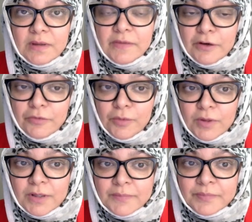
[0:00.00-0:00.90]

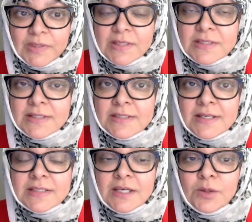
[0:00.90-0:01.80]
Therefore,
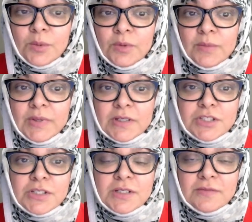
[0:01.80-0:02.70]
success can only be
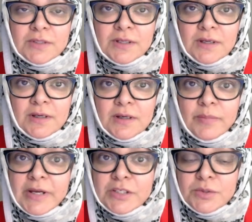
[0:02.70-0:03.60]
achieved
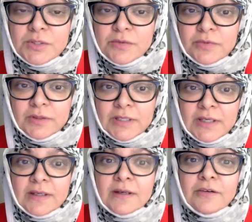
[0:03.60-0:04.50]
by
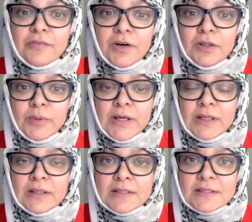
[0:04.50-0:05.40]
dutifully following
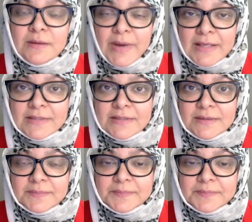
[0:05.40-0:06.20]
Allah's commands.